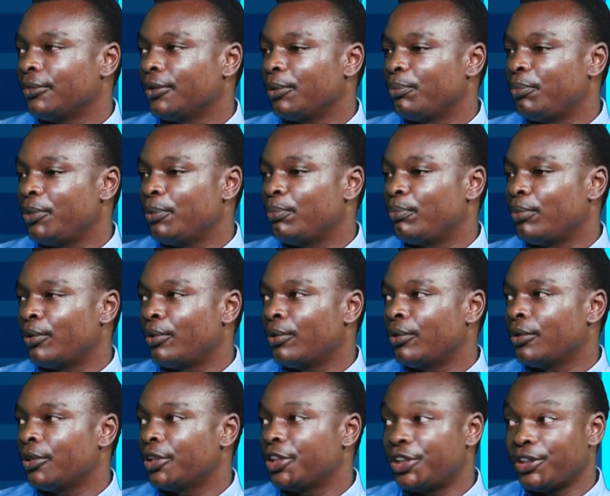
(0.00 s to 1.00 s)

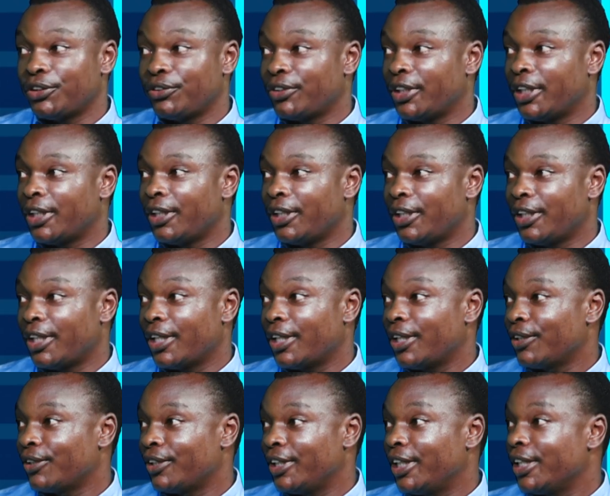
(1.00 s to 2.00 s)
People, children
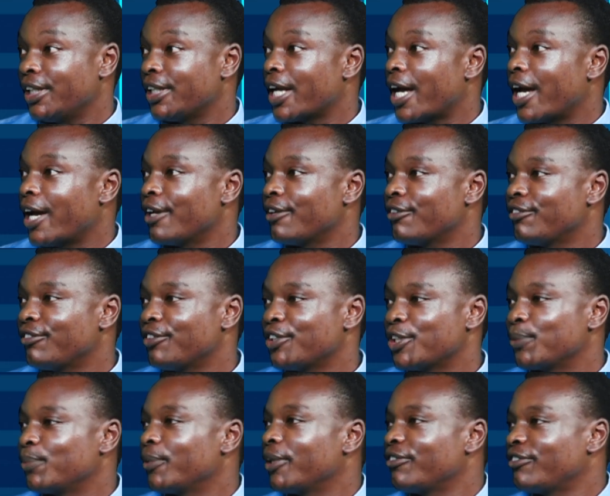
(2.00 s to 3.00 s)
nowadays have
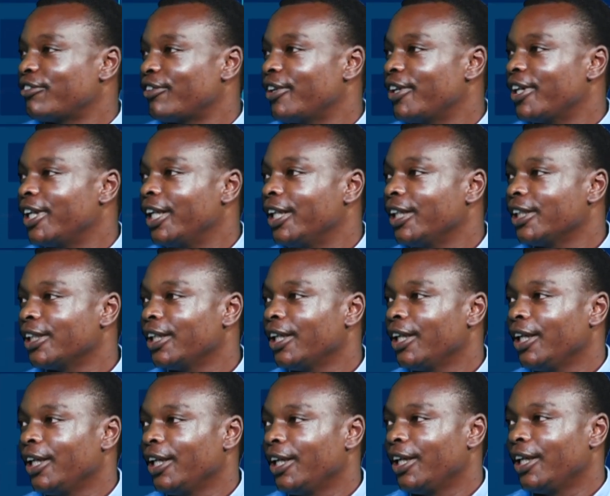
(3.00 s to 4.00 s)
smartphones,
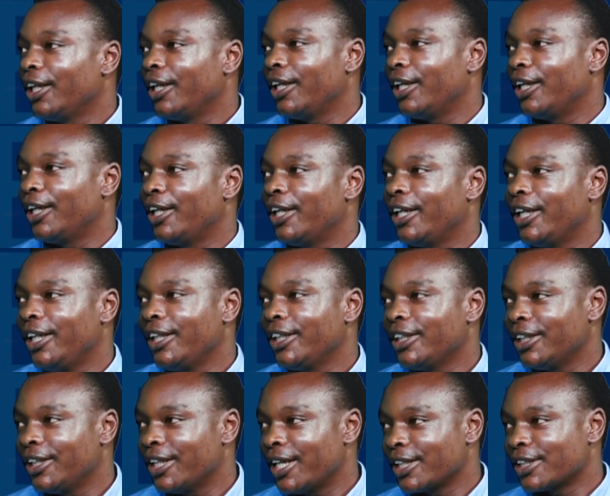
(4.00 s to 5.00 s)

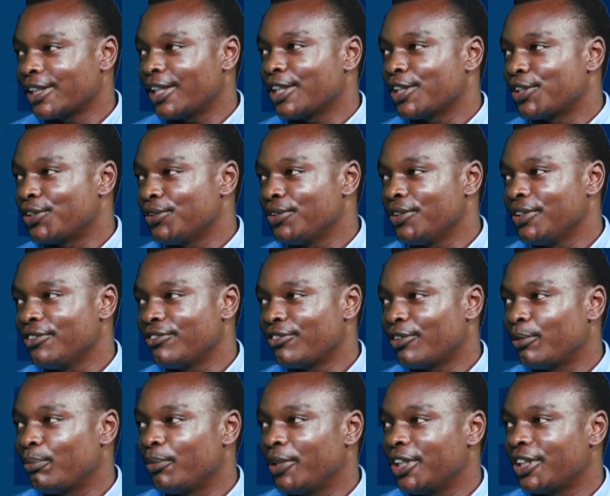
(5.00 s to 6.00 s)
easy access to
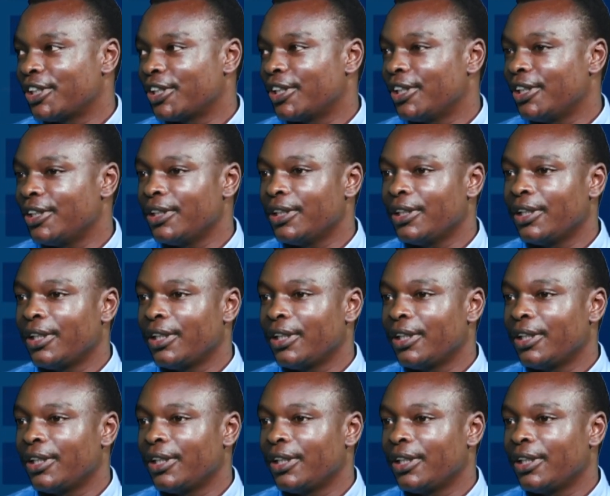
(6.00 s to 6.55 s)
information.